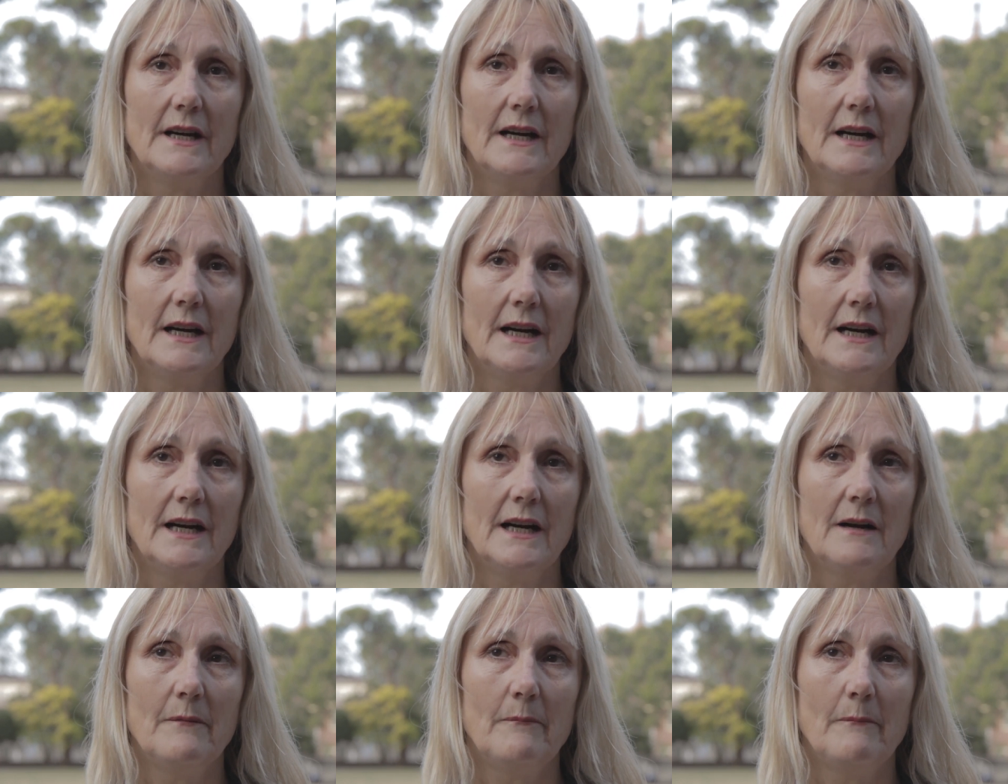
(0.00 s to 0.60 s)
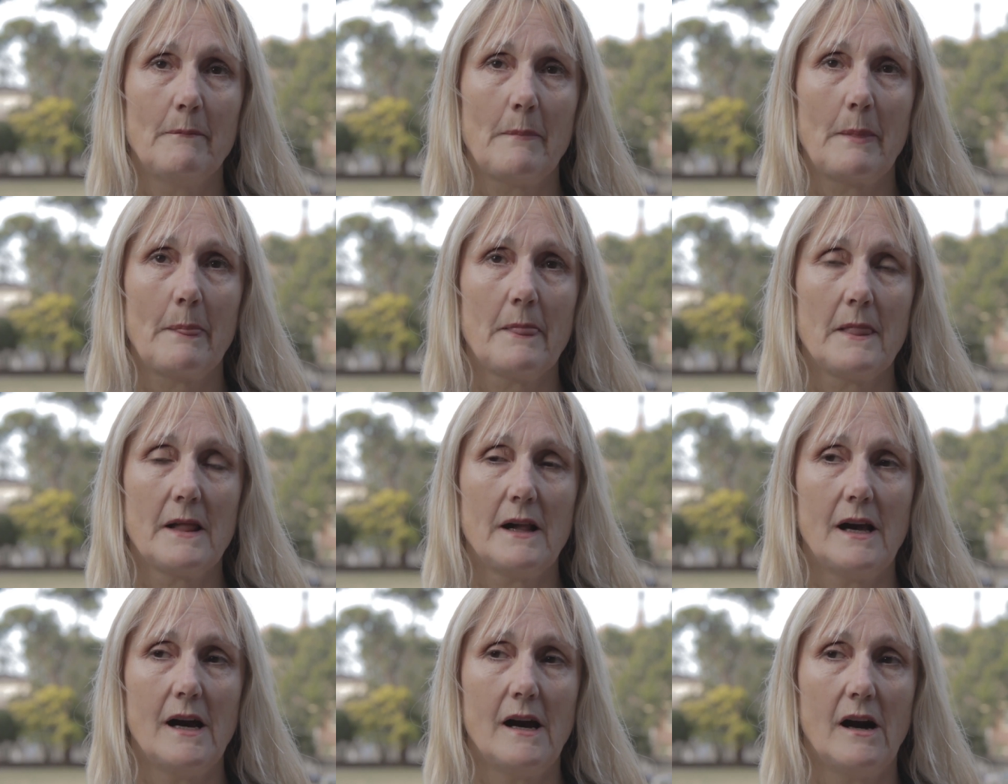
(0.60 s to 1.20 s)
Um,
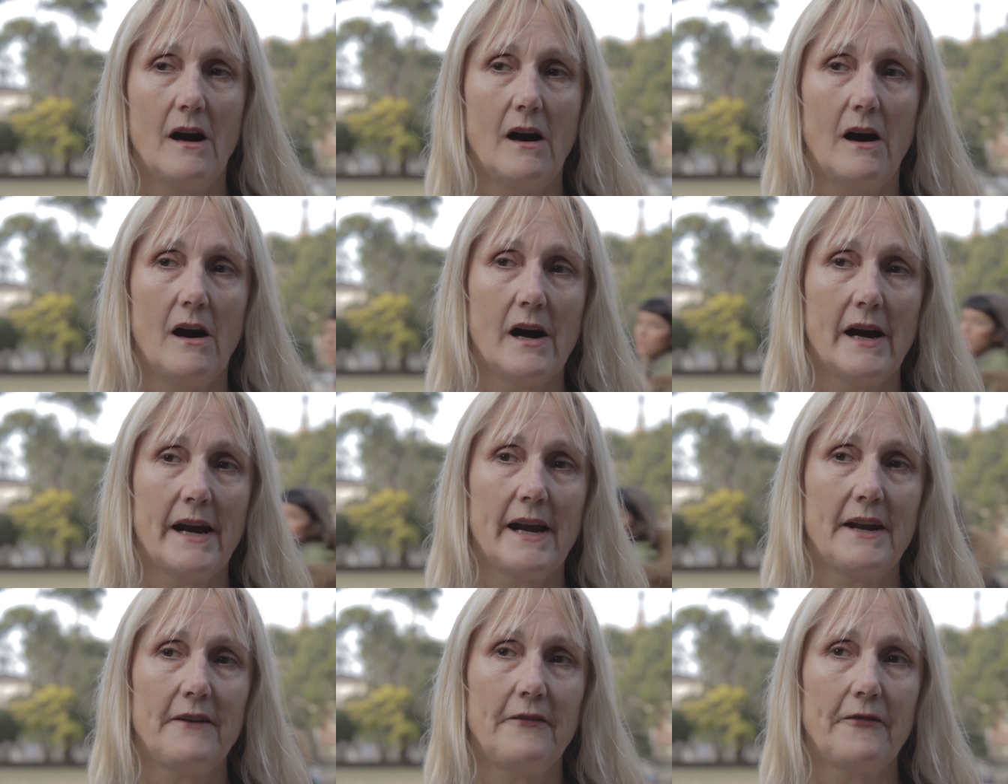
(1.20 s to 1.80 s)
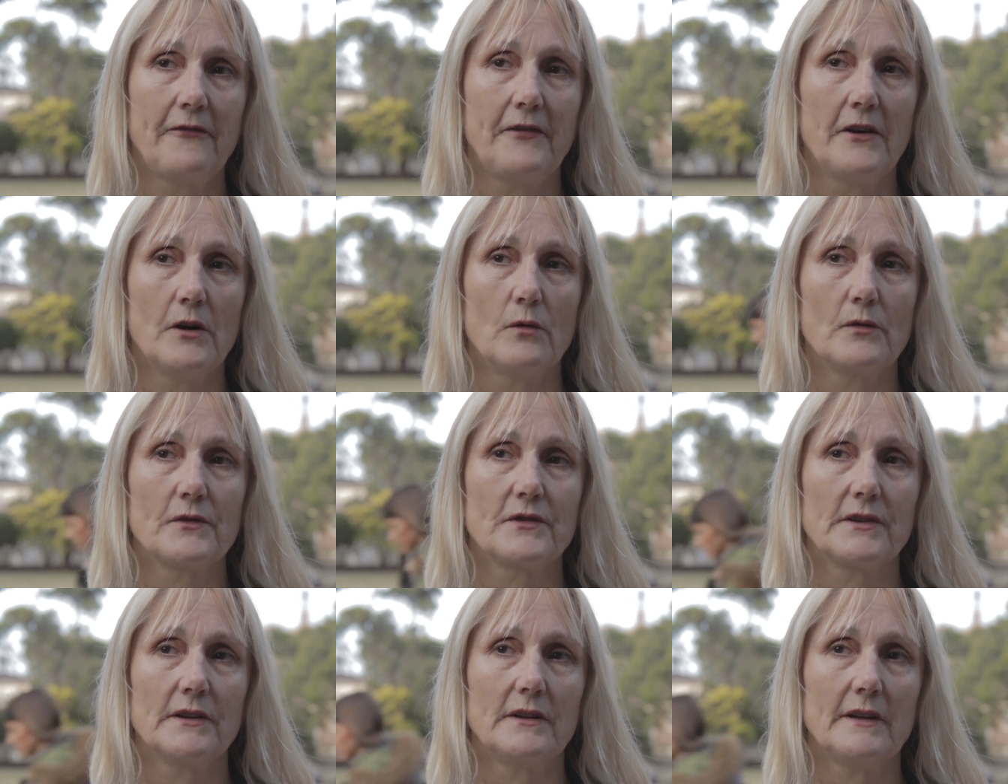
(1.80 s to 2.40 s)
I
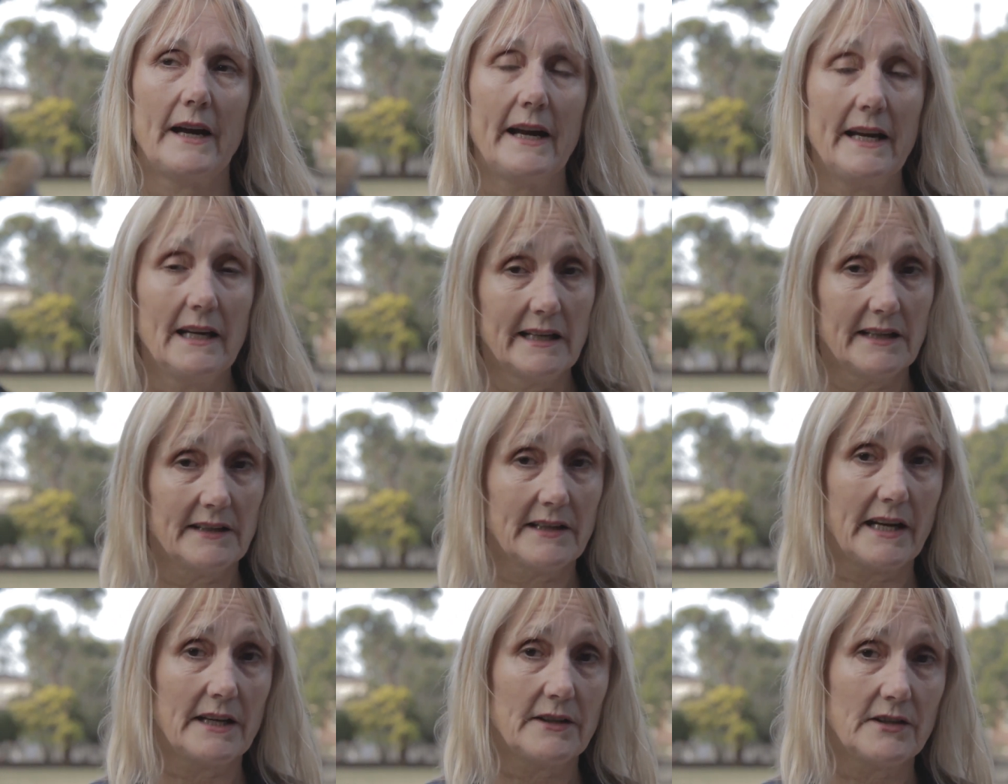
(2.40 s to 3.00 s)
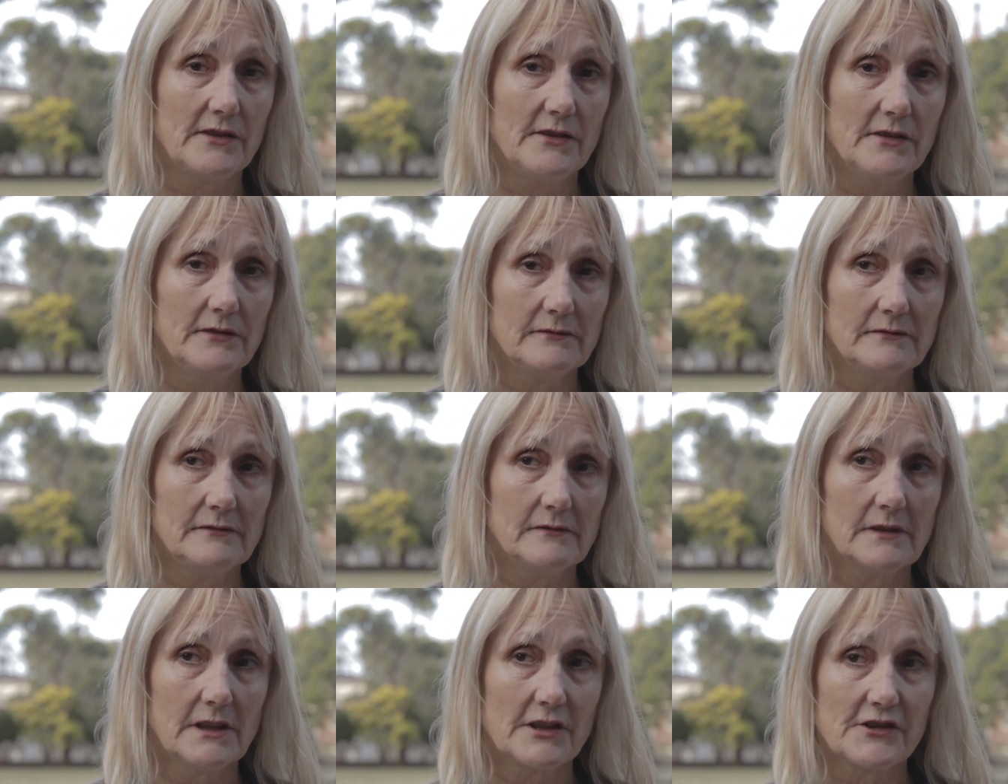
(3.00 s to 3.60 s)
felt alienated,
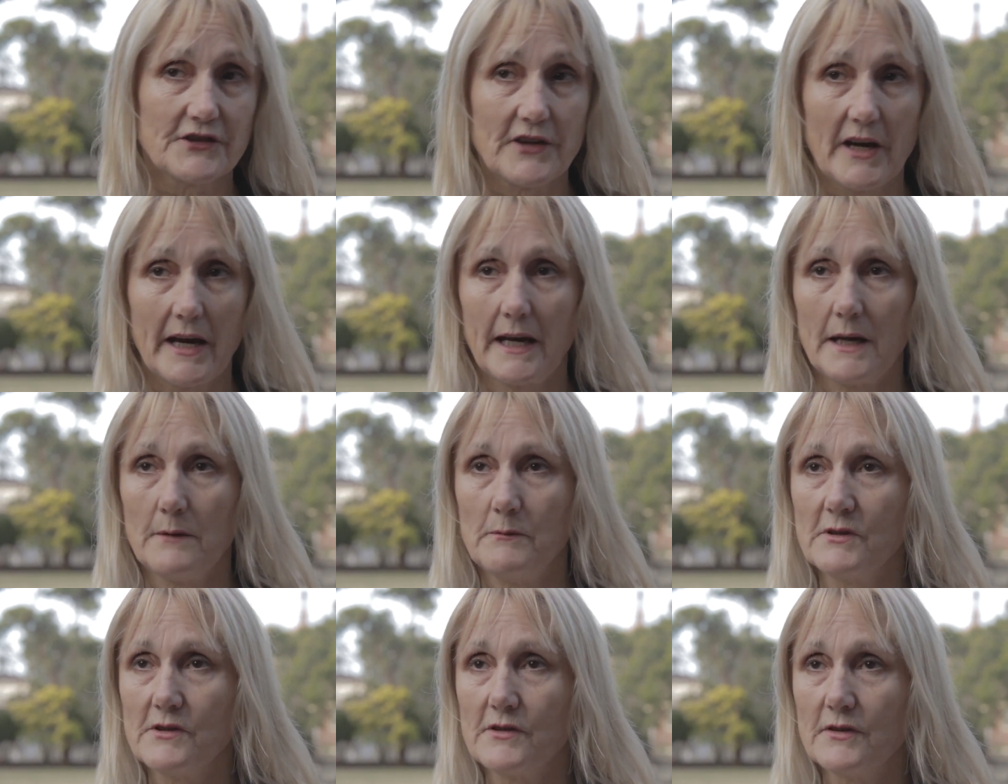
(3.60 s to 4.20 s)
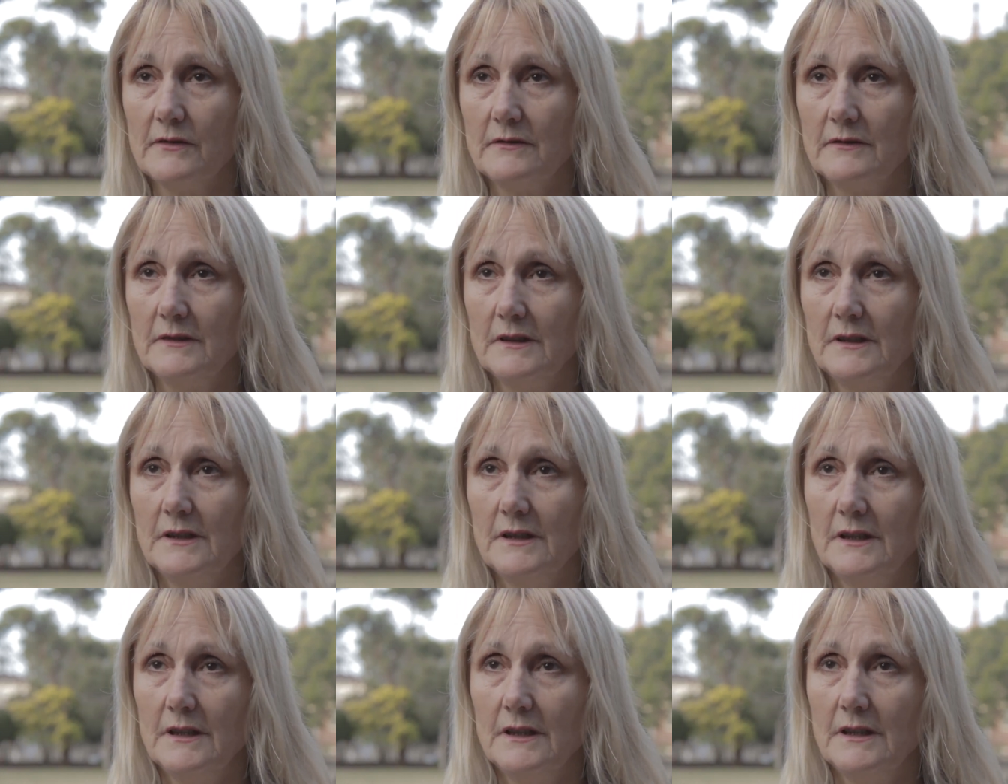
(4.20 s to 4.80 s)
ashamed,
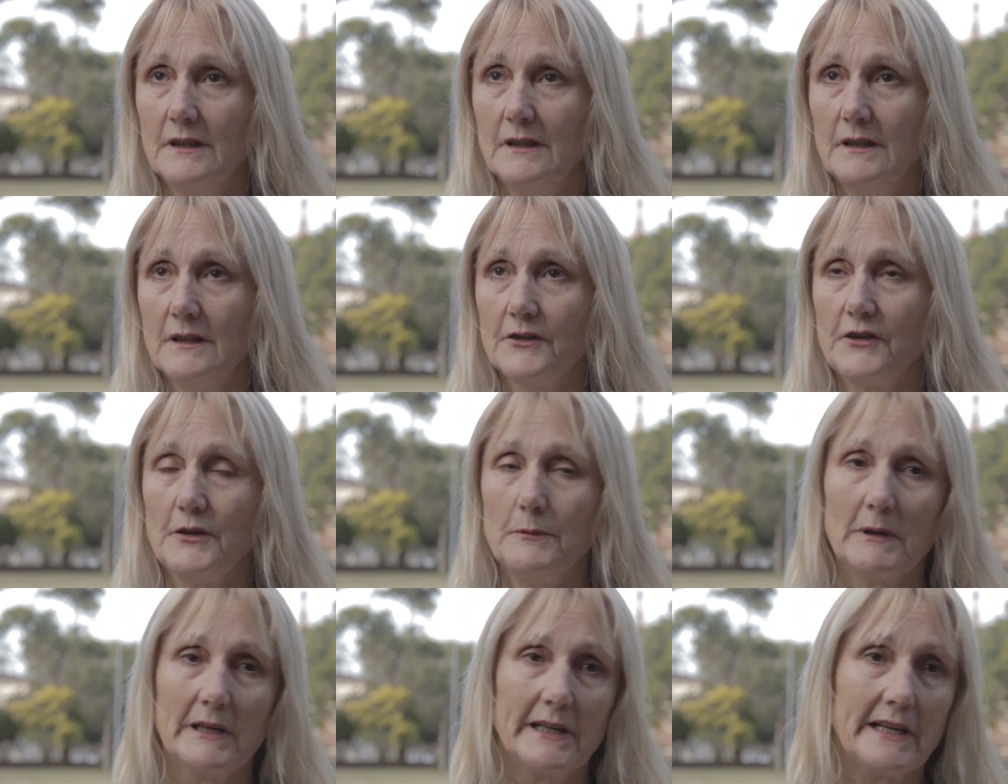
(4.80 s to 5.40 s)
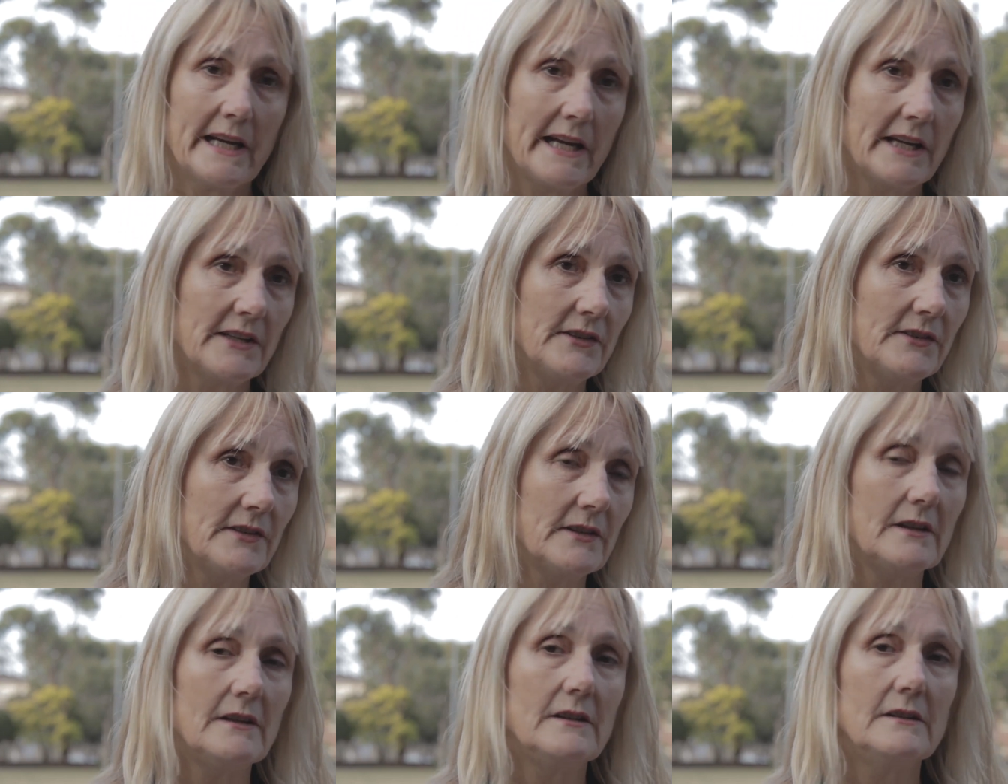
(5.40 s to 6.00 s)

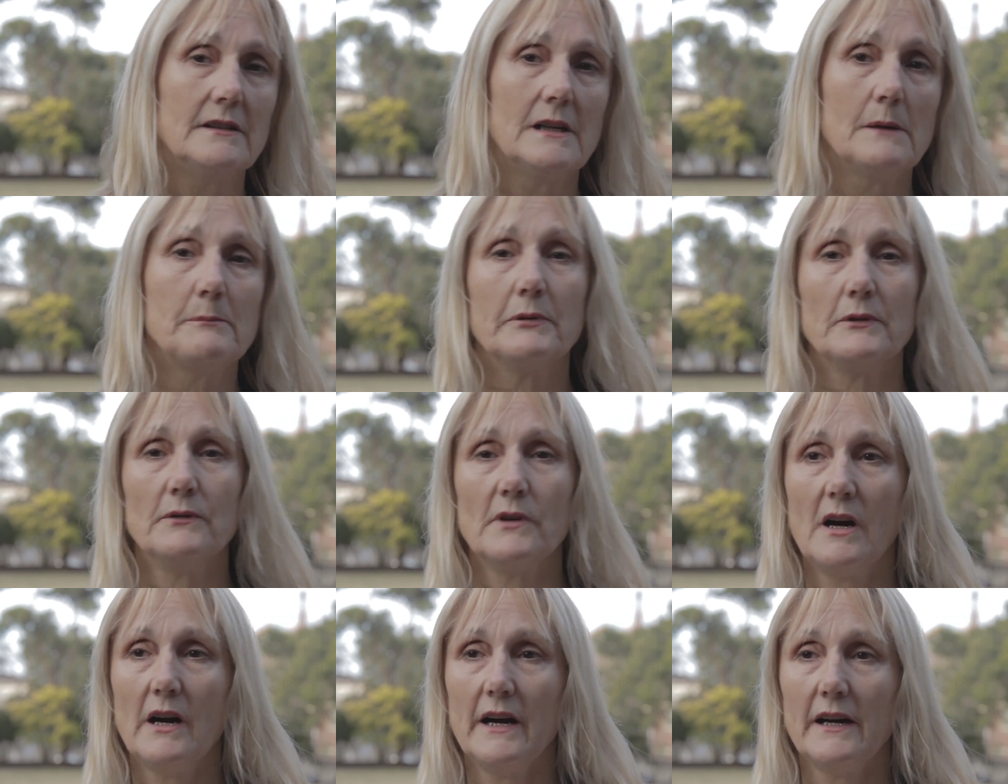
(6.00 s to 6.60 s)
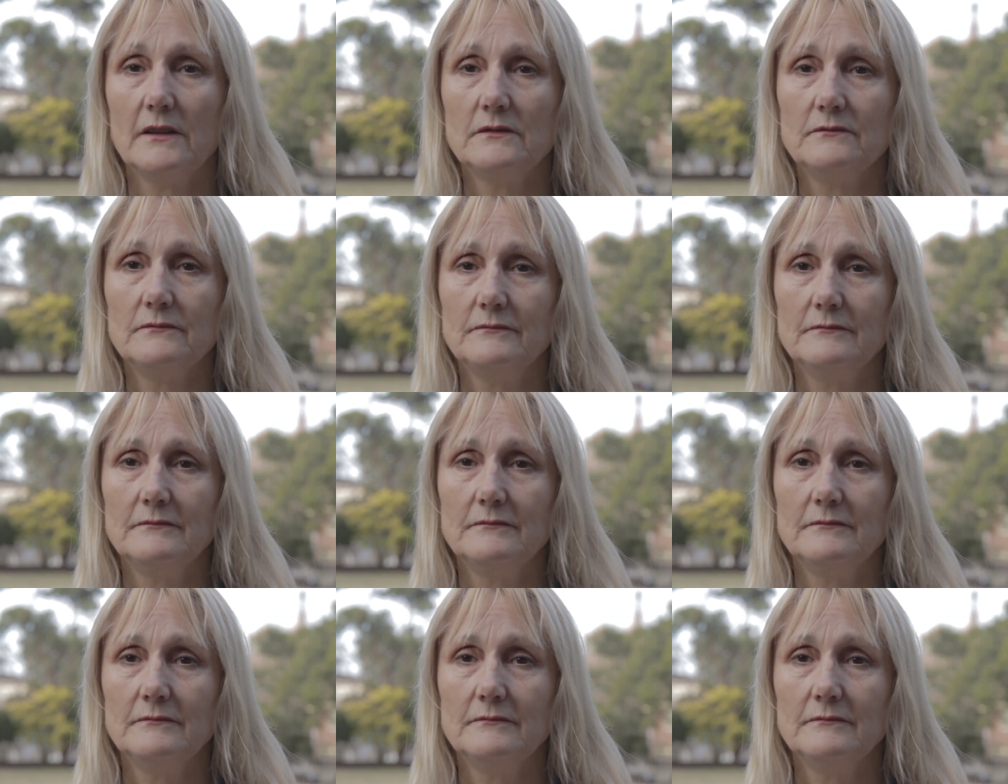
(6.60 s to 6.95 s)
humiliated, a pariah.